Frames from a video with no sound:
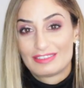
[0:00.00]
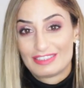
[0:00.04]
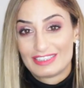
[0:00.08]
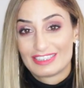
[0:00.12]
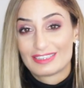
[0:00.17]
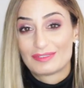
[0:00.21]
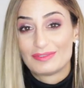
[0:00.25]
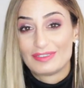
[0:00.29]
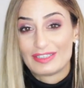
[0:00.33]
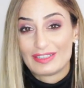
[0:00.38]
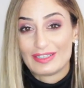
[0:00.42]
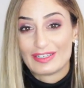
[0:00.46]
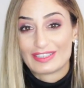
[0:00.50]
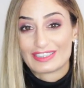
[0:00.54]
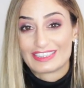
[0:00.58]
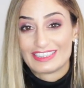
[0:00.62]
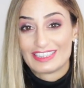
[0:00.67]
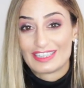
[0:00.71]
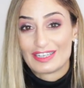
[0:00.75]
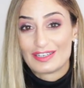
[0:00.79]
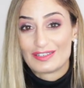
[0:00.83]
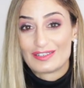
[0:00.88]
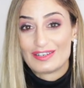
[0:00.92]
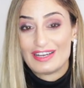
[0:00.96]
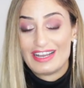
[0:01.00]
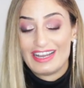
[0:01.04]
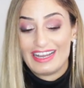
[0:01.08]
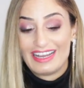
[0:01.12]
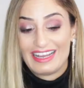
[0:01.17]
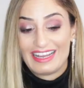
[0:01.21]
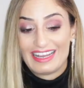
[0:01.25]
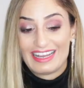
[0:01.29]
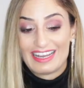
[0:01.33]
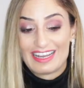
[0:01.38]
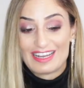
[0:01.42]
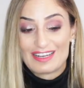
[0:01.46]
just because, you know,
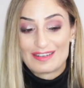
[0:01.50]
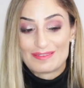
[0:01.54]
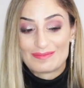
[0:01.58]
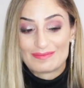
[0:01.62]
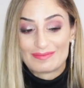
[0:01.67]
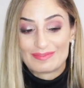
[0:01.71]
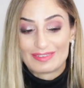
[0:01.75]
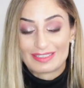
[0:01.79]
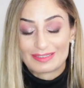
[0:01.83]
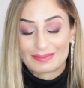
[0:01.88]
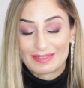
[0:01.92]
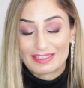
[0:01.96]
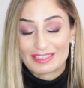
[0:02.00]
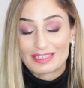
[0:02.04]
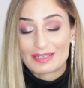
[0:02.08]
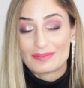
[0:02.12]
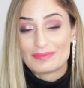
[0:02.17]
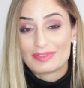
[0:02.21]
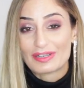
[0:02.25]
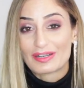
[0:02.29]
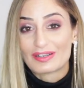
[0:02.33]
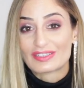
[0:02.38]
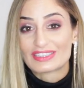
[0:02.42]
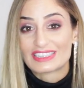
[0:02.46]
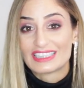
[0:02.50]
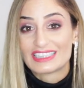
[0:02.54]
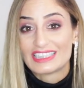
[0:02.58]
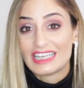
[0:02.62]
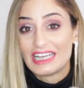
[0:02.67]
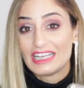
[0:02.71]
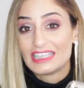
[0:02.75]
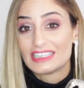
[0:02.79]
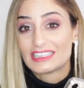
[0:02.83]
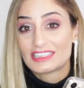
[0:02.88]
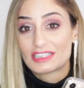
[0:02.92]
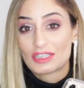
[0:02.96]
um, especially because it
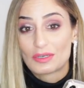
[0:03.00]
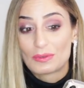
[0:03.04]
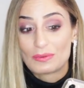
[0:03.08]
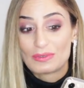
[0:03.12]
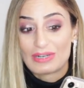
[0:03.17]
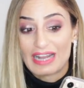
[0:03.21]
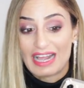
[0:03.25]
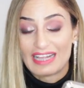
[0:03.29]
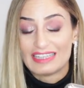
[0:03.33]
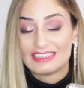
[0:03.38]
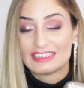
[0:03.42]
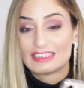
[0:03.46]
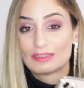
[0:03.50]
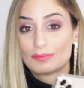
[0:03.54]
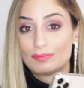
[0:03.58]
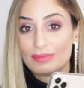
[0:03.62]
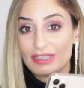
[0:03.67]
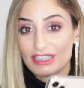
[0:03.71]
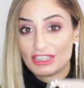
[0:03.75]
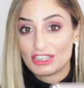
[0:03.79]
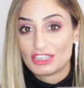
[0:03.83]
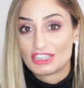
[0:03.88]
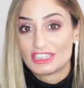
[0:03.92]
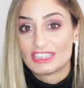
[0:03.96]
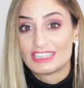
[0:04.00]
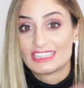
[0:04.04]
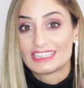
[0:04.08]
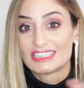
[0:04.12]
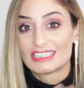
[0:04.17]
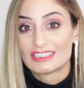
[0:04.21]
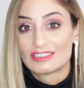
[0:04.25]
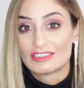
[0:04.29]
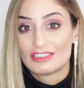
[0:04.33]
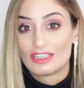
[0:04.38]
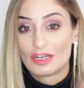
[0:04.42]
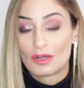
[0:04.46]
takes so nice
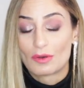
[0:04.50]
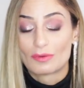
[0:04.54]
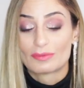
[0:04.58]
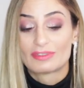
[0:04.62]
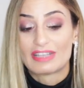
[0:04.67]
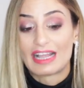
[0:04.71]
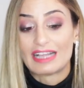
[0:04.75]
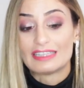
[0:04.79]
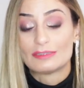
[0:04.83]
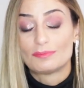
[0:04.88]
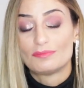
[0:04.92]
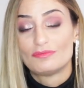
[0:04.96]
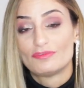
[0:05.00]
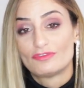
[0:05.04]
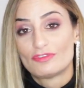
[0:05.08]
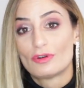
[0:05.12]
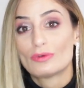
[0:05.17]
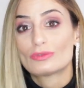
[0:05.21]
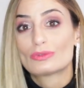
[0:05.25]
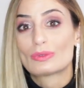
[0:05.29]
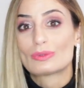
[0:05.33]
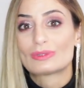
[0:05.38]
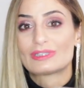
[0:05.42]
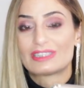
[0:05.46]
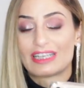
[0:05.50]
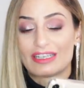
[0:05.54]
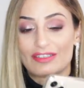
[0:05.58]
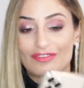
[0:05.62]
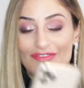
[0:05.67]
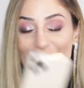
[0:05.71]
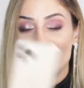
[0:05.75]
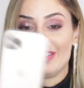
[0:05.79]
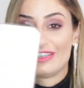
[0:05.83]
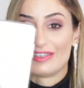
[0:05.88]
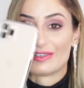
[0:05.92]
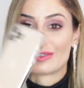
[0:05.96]
pictures, you know, nice photos
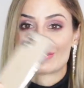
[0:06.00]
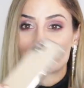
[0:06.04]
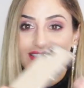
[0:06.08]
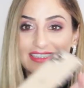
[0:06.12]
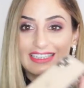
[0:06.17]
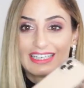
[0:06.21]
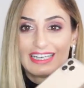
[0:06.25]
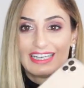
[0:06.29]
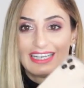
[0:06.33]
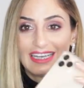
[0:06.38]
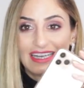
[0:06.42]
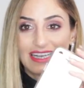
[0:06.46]
and videos.